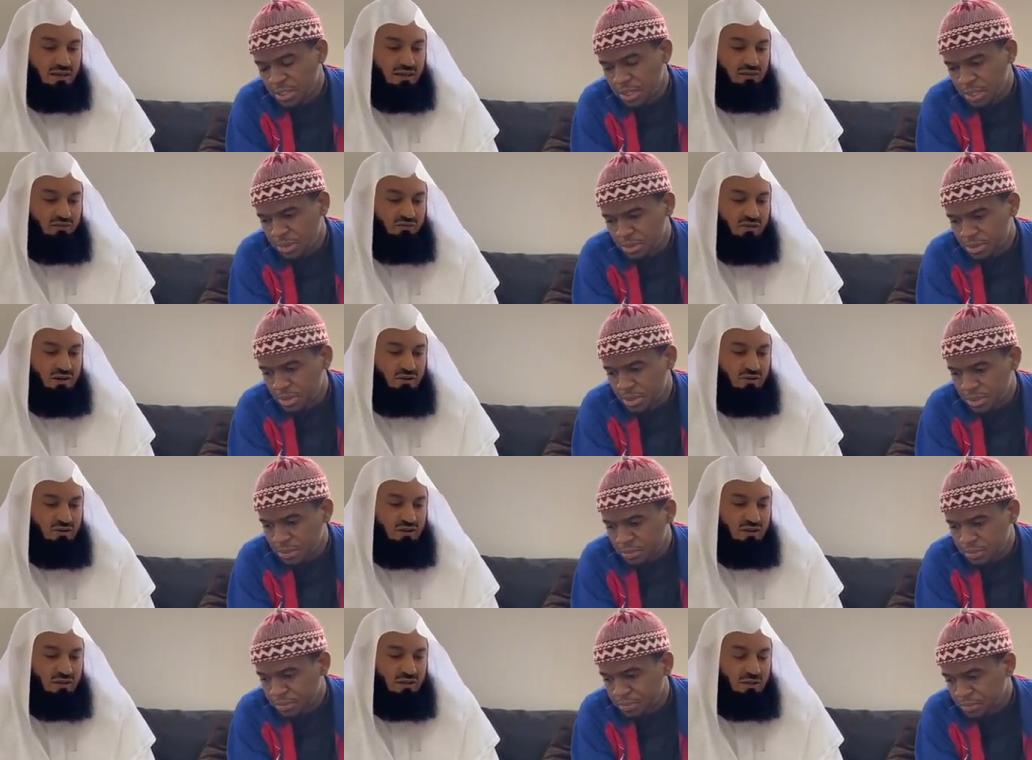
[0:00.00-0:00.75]
Speaker 1: I
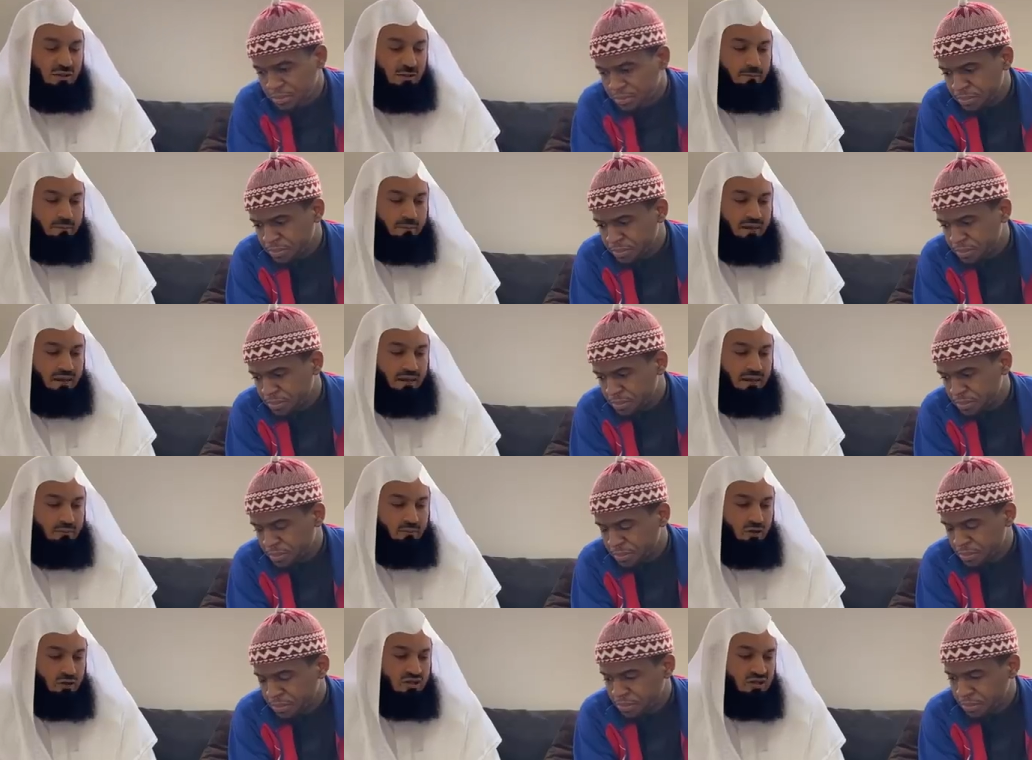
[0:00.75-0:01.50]
found, uh,
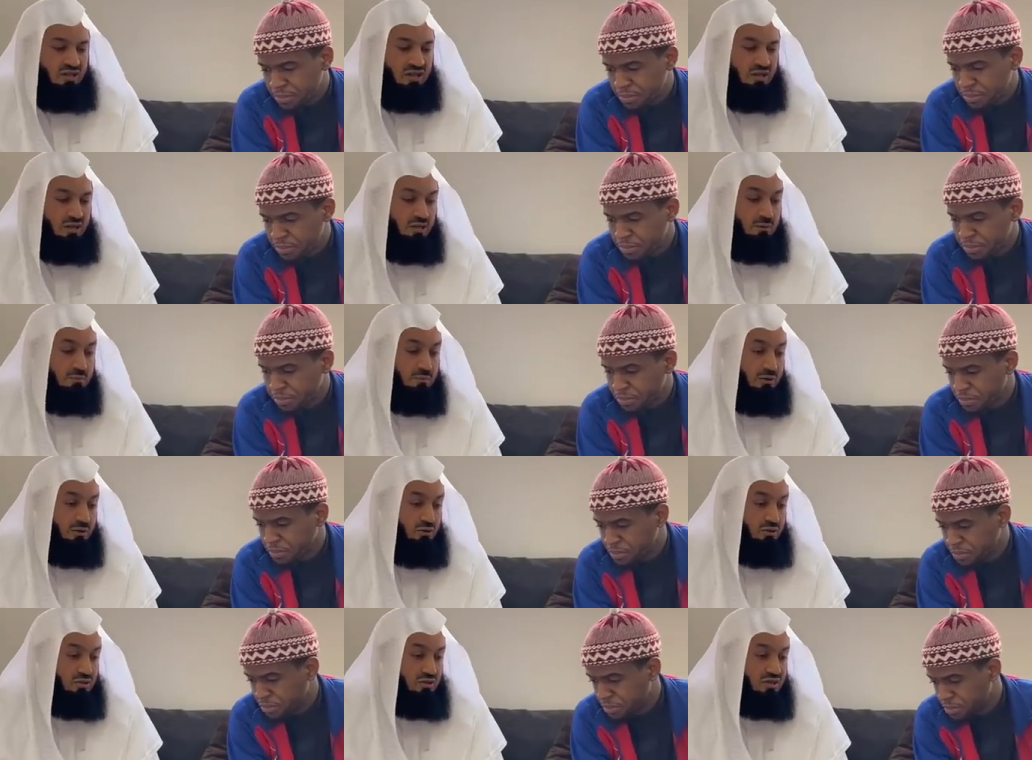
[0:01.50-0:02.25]
and I'm not saying it
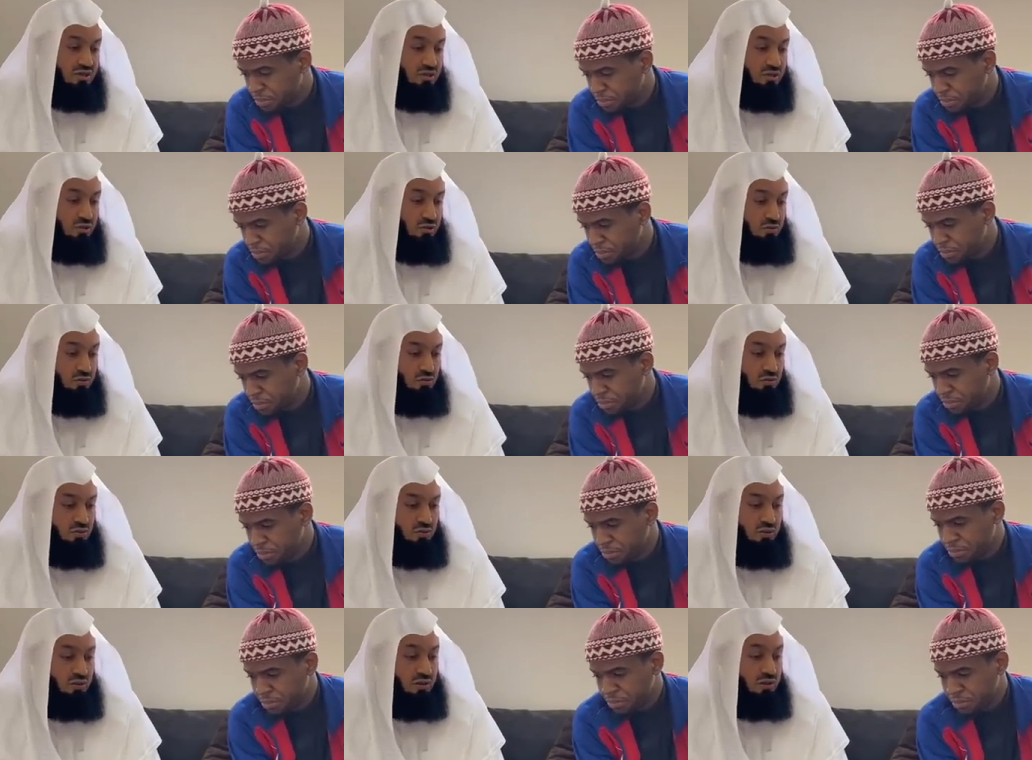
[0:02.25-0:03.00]
because it's you
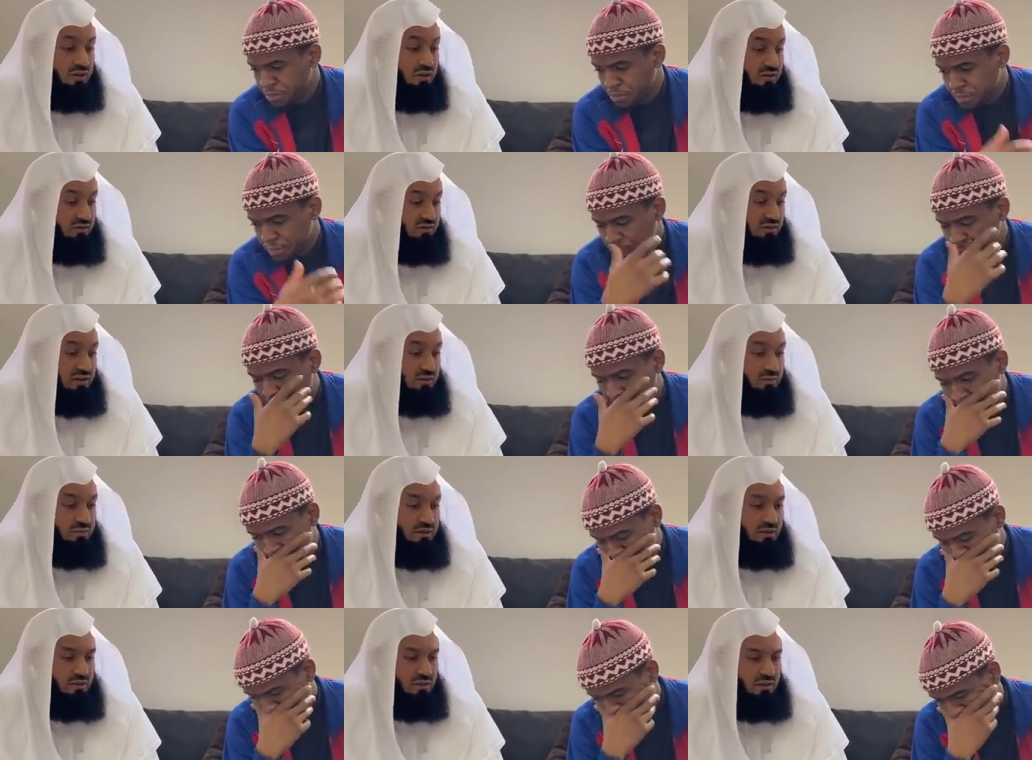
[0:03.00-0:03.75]
uh, in front
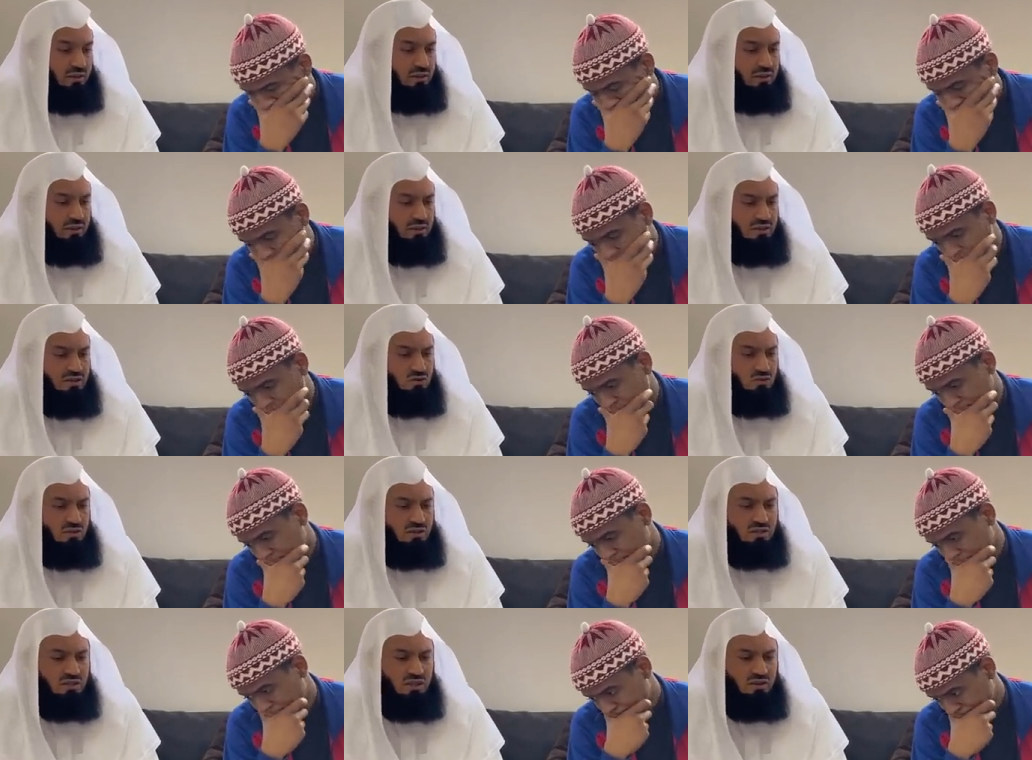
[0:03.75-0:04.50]
of me, uh,
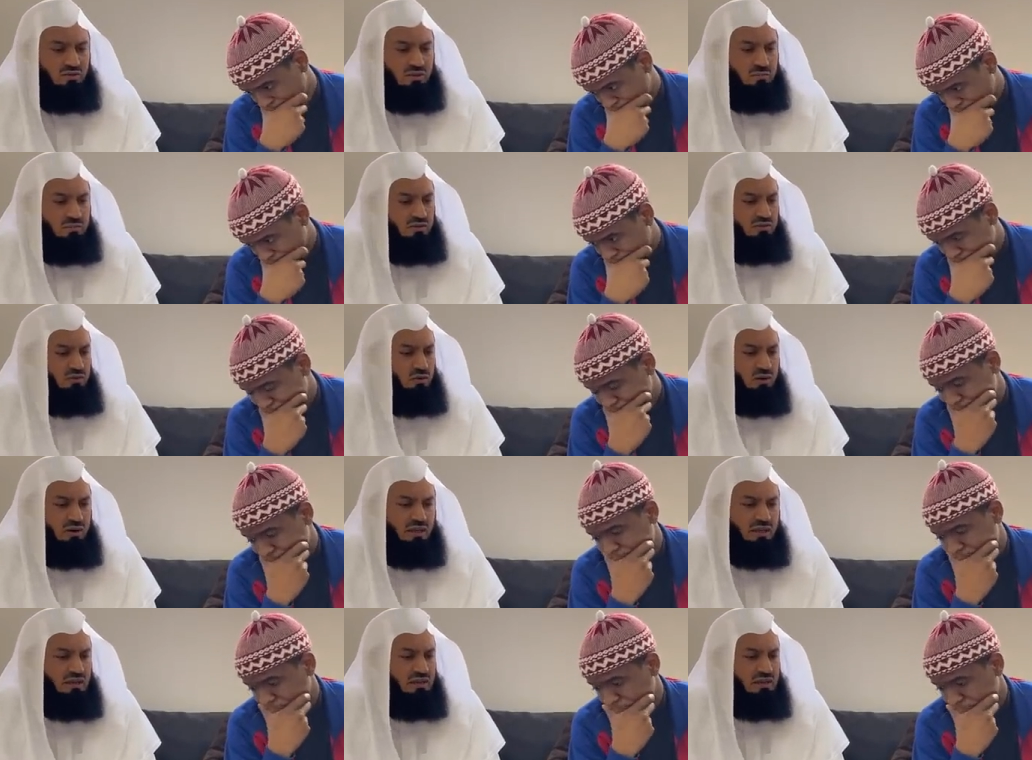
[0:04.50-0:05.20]
this was even before